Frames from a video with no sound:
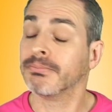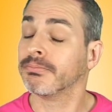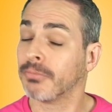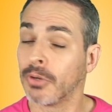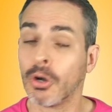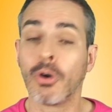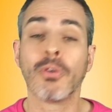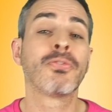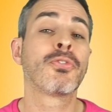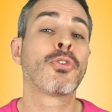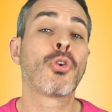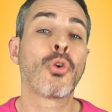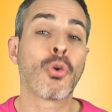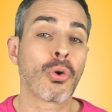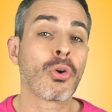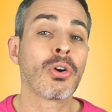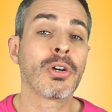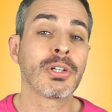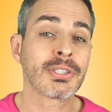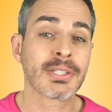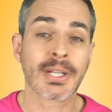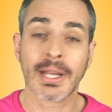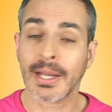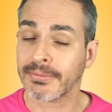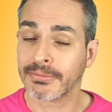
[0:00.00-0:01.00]
Of
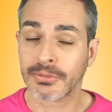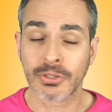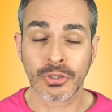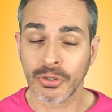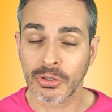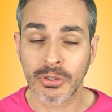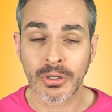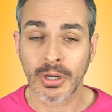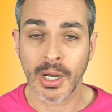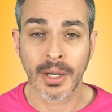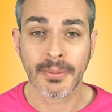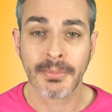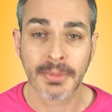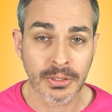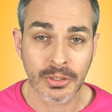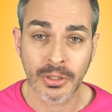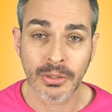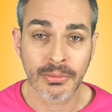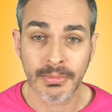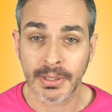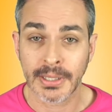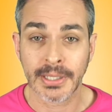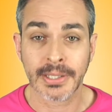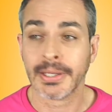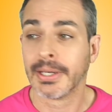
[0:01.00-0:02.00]
course, after you comment on
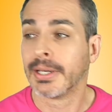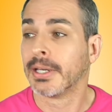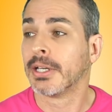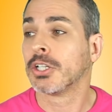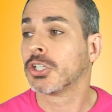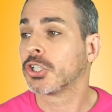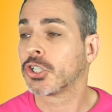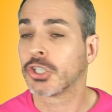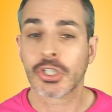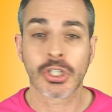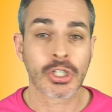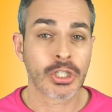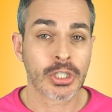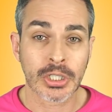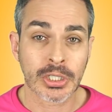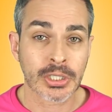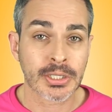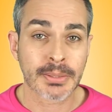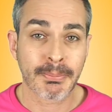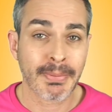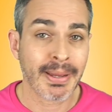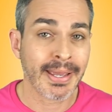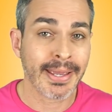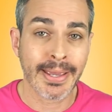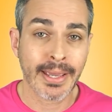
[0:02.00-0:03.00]
my shirt,
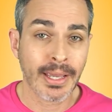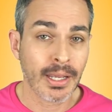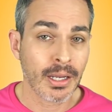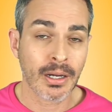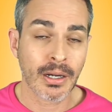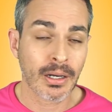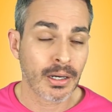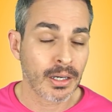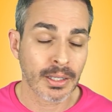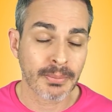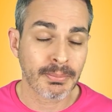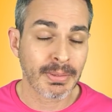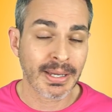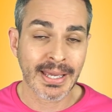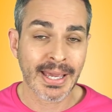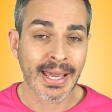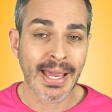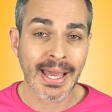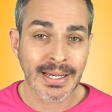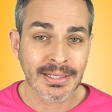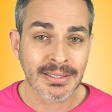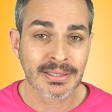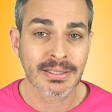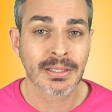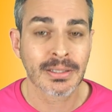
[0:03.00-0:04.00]
my hair, and my
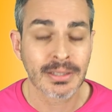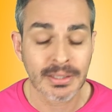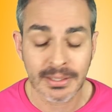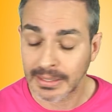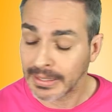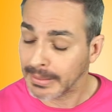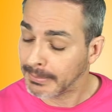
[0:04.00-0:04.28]
accent,